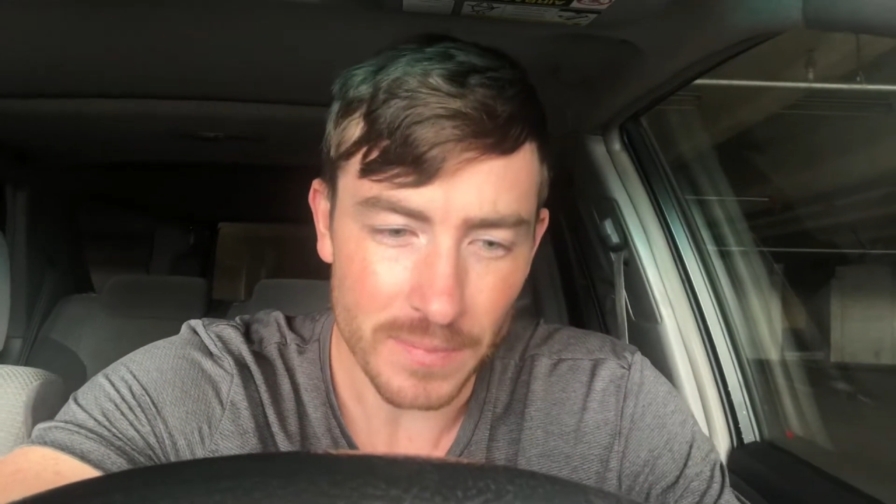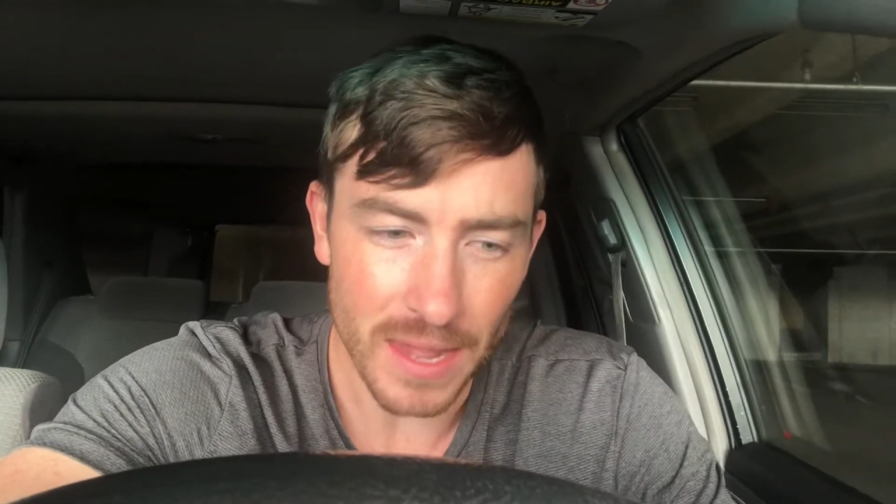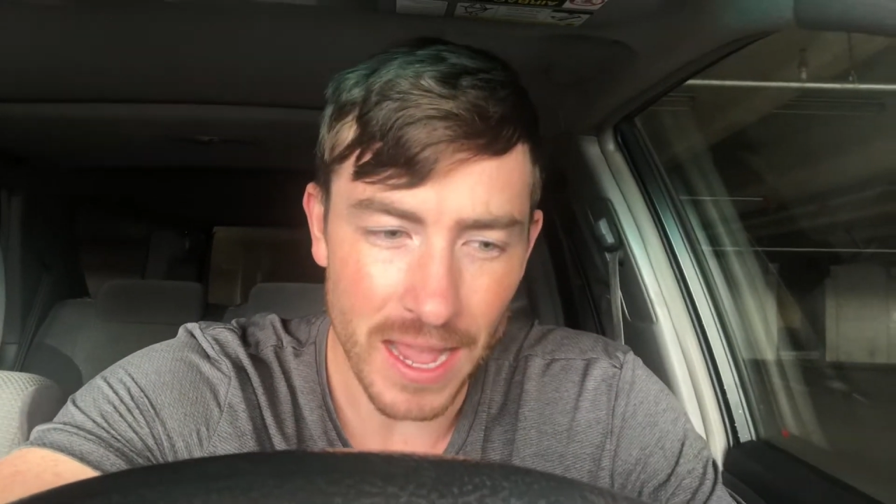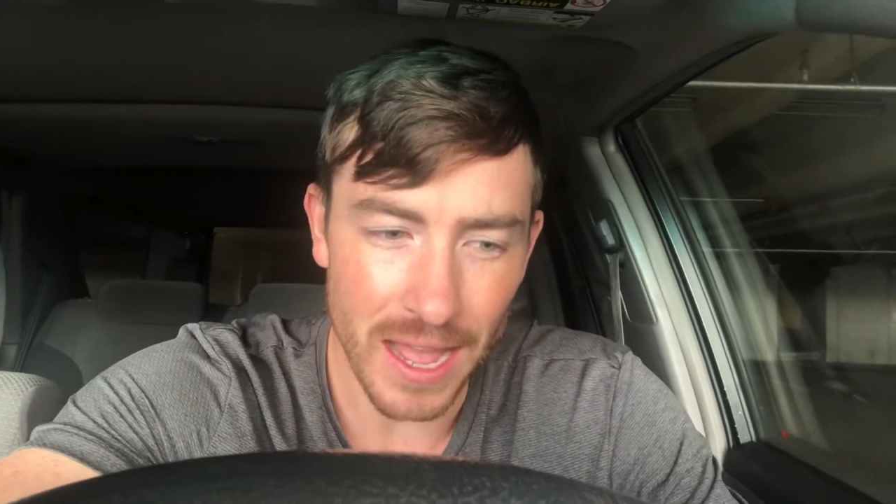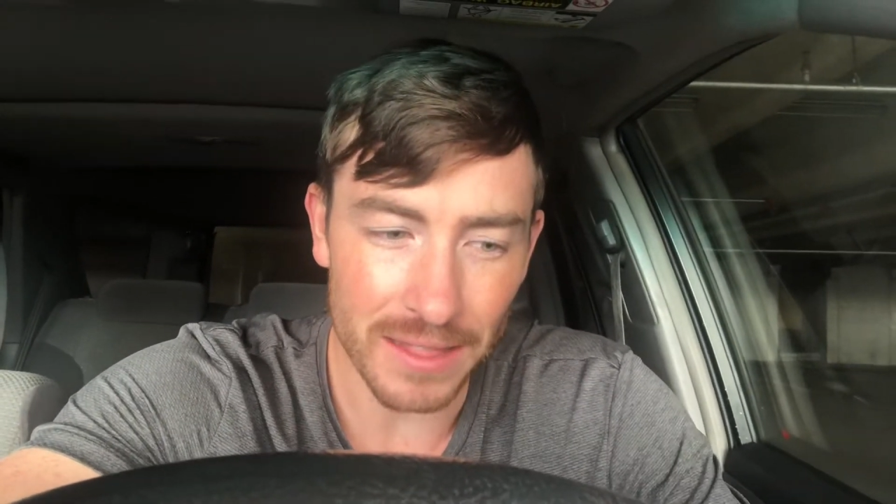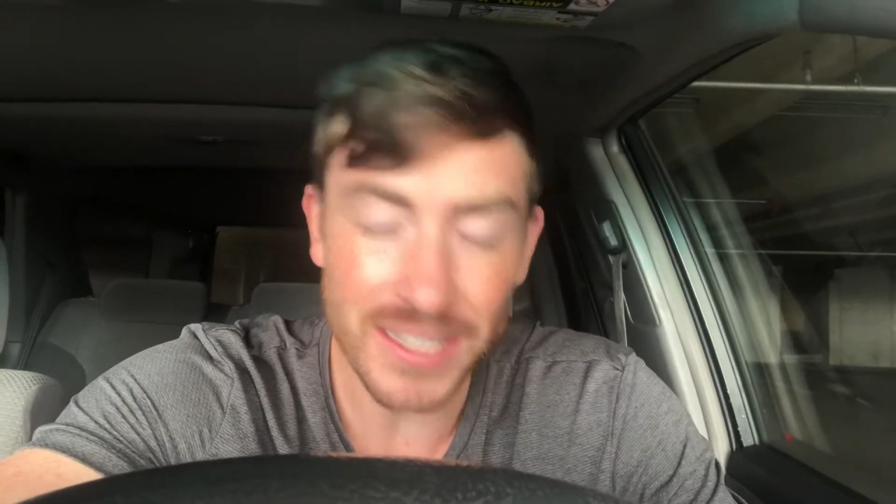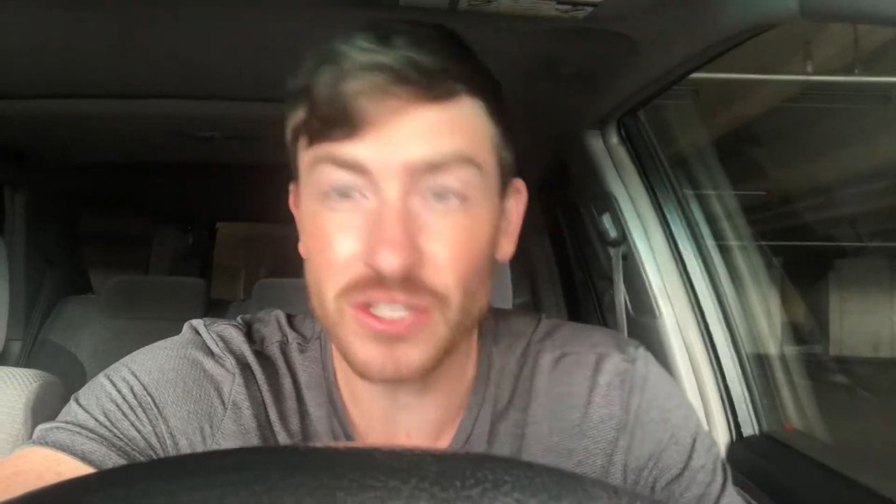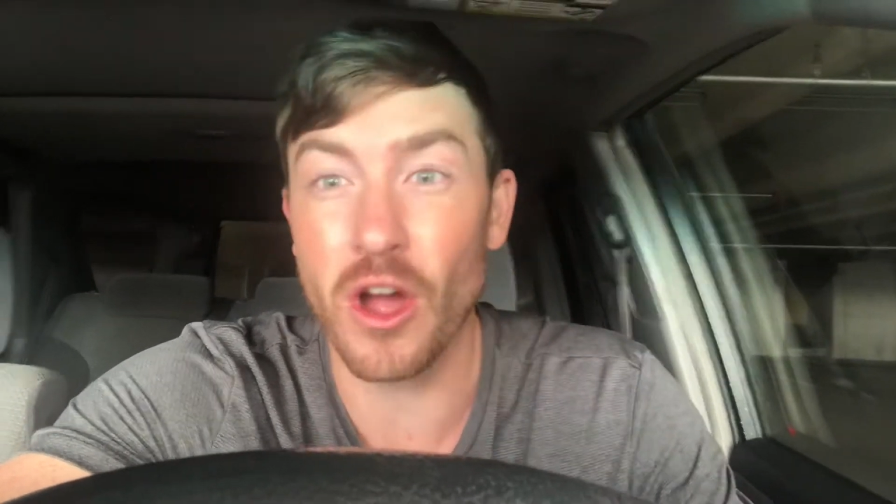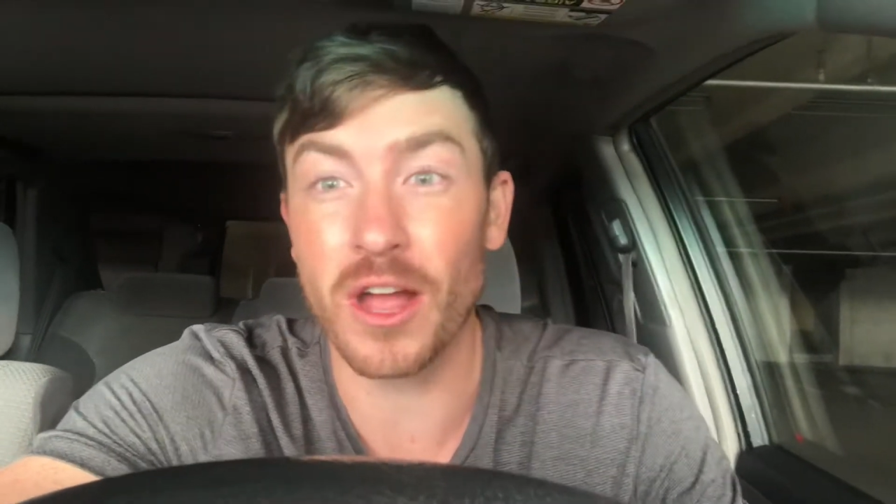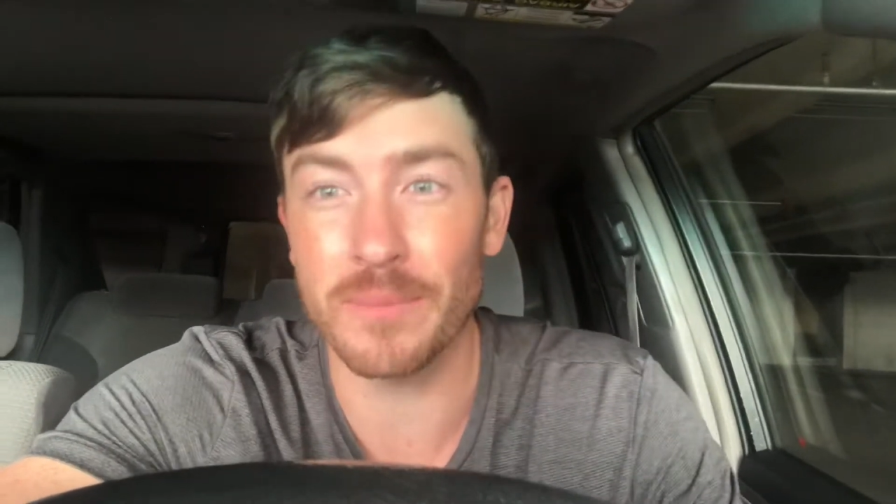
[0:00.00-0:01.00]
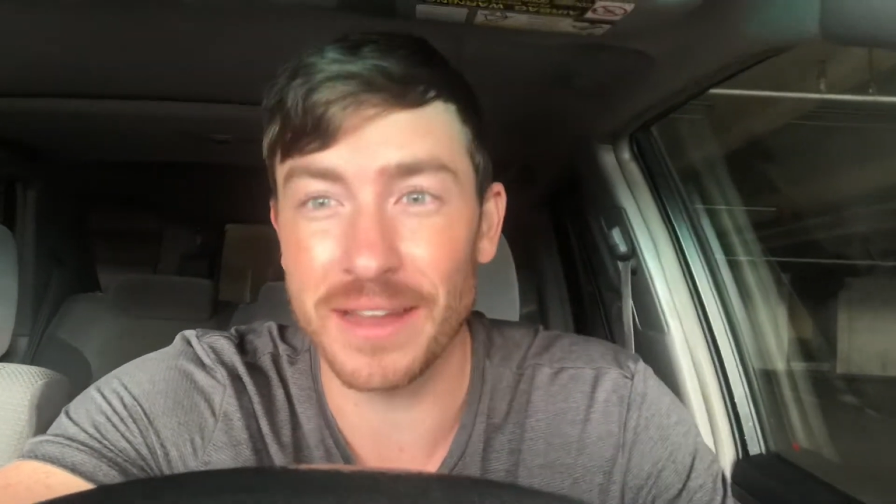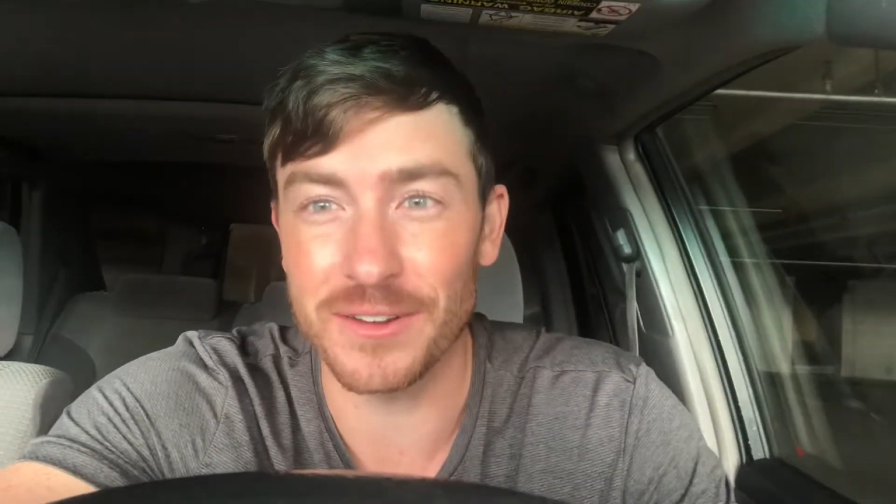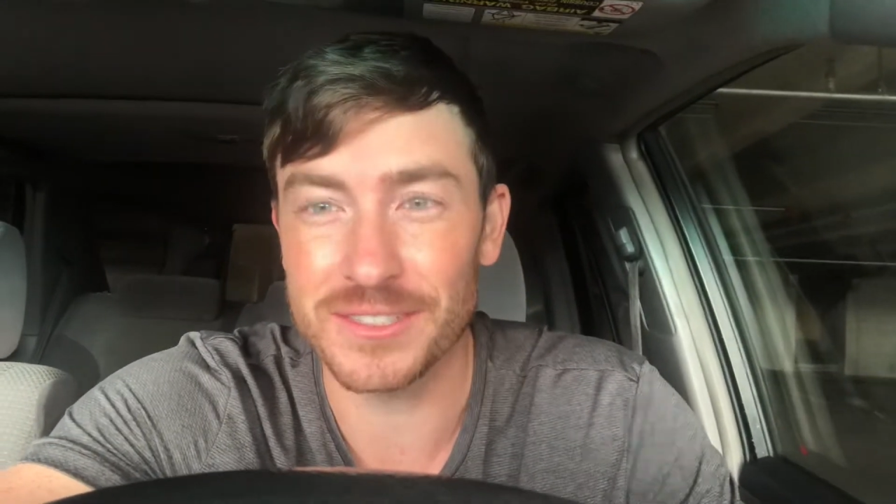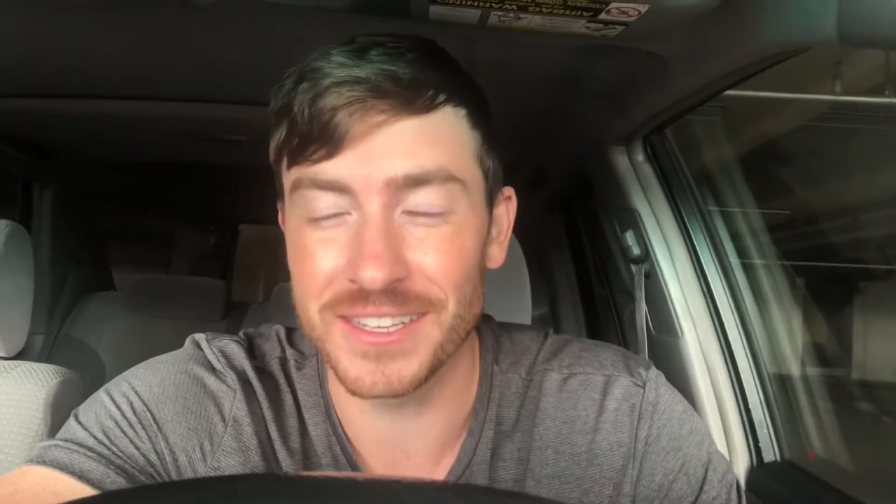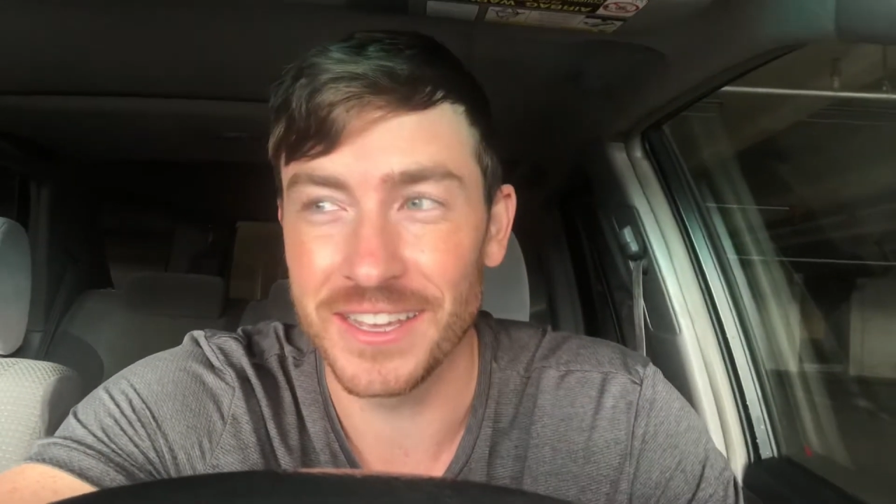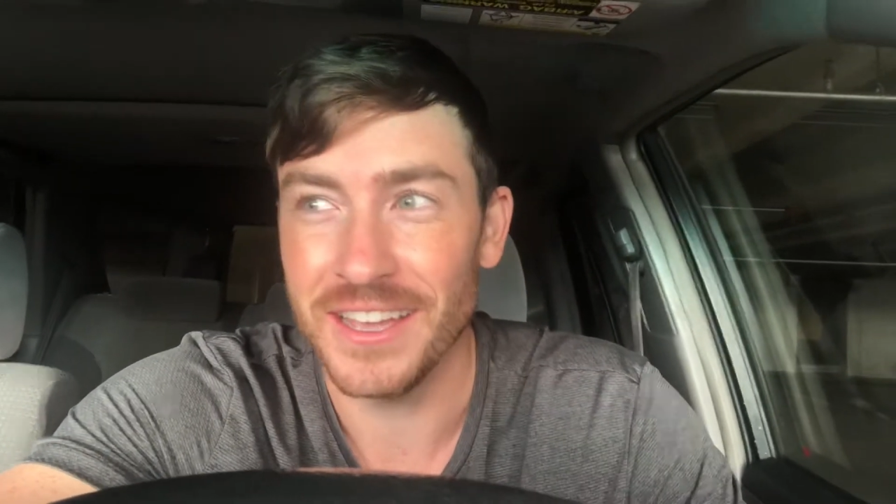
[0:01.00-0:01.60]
let's talk about